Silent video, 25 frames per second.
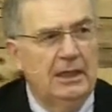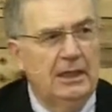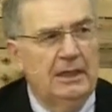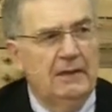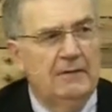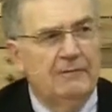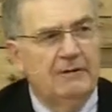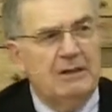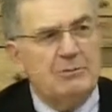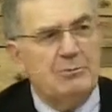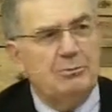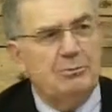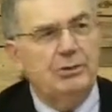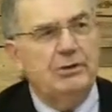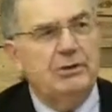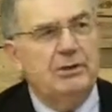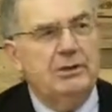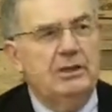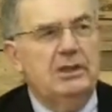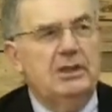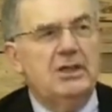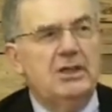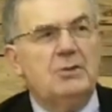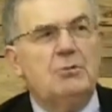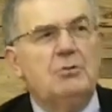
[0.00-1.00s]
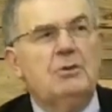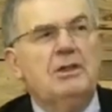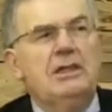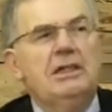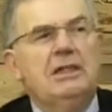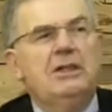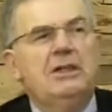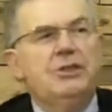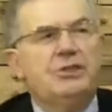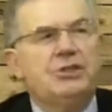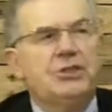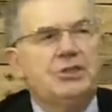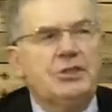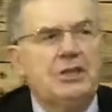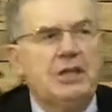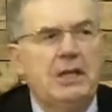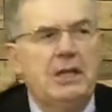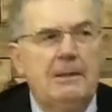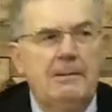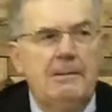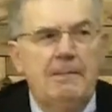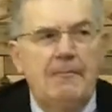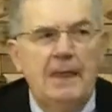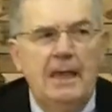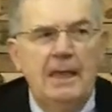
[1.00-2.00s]
If we can put it this way, as,
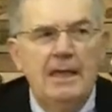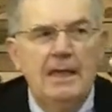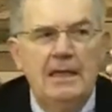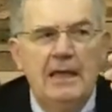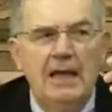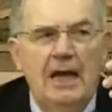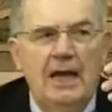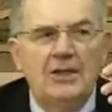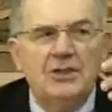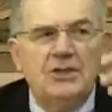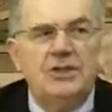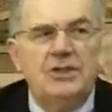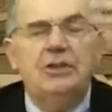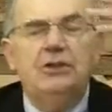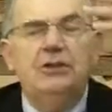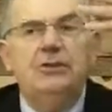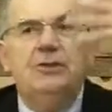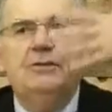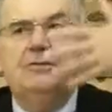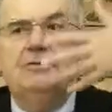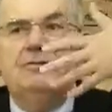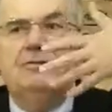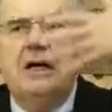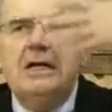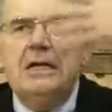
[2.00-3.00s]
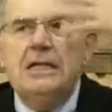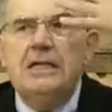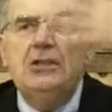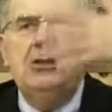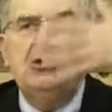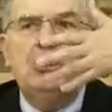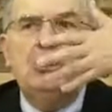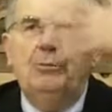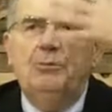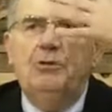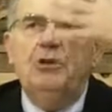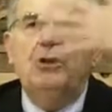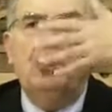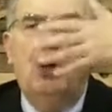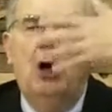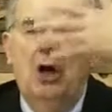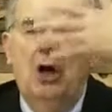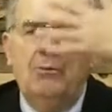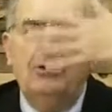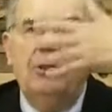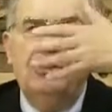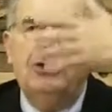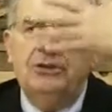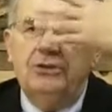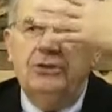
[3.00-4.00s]
as the divine
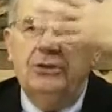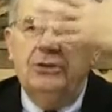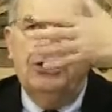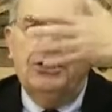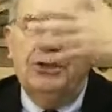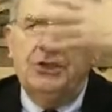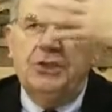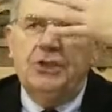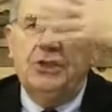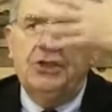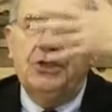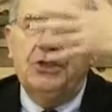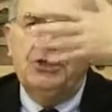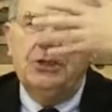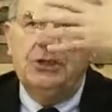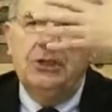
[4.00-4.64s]
optometrist,